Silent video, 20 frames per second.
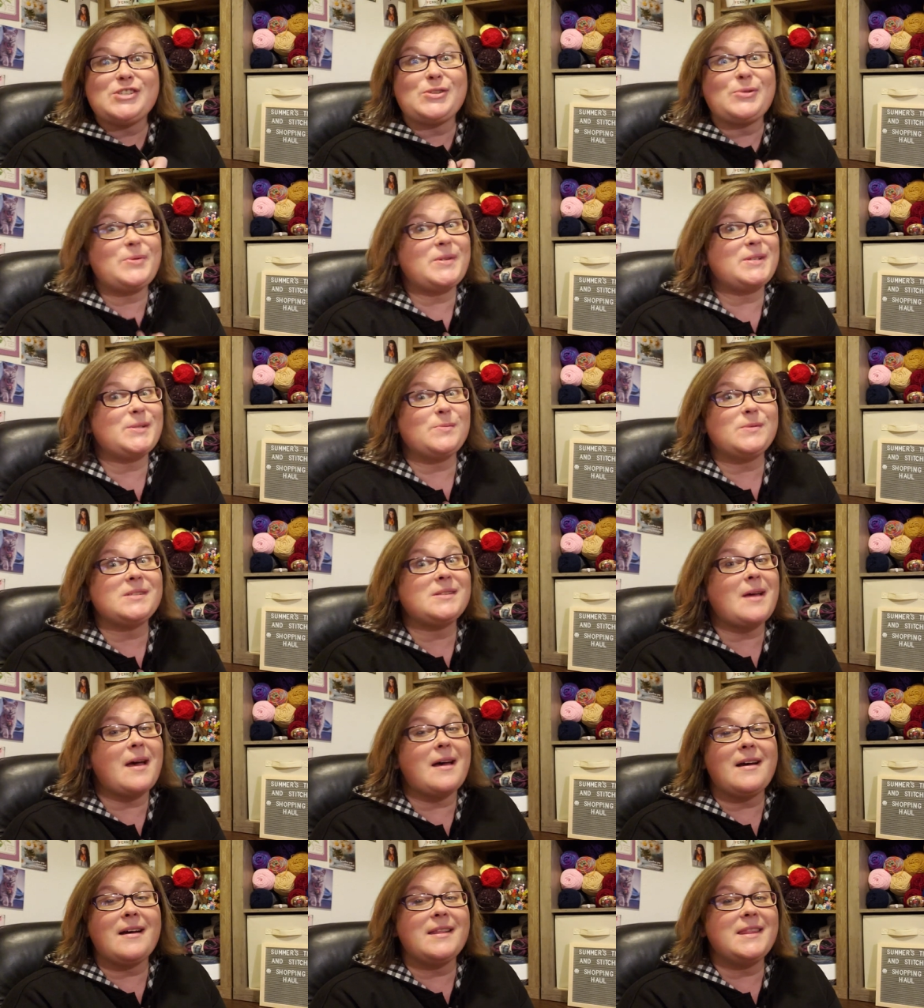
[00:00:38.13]
So this was
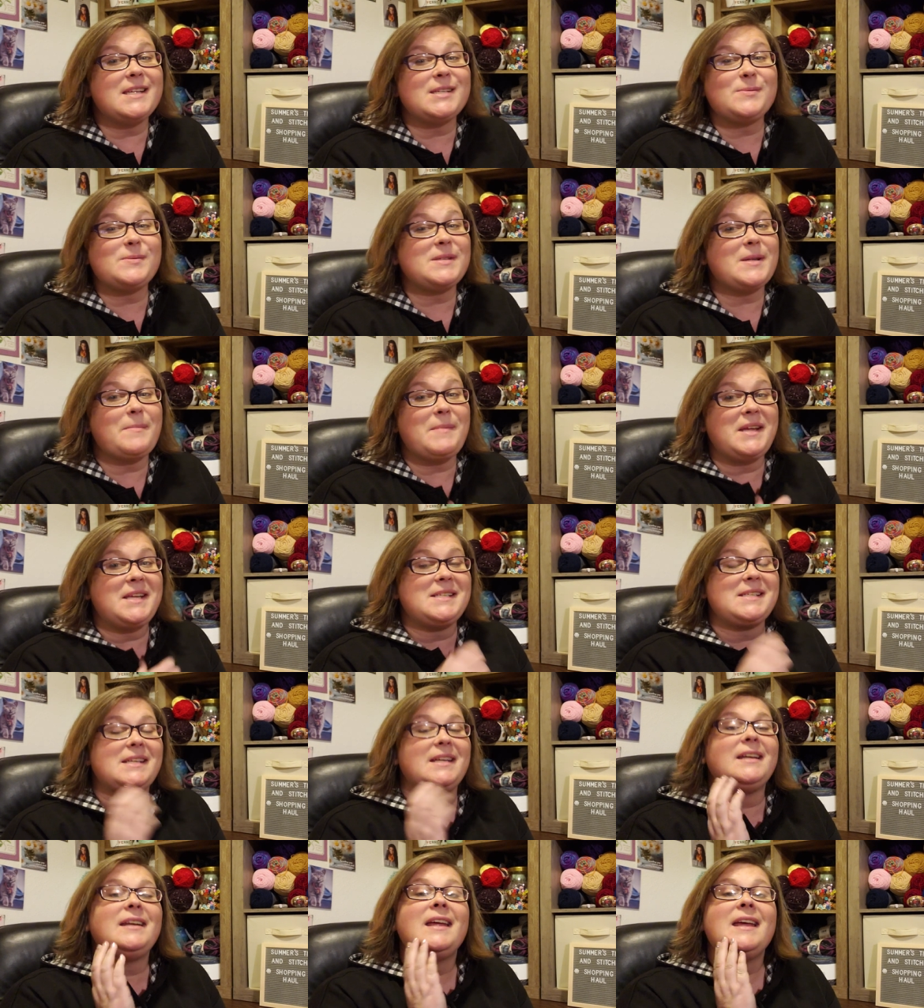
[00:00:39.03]
this was
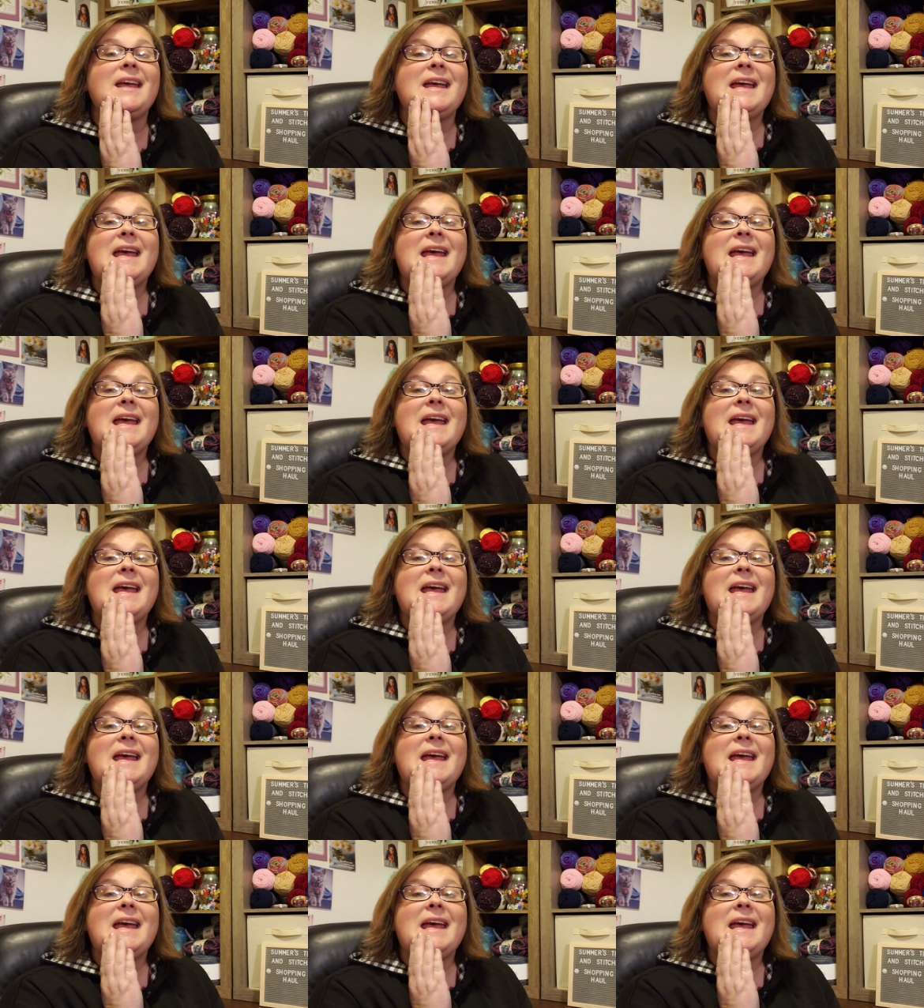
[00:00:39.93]
amazing.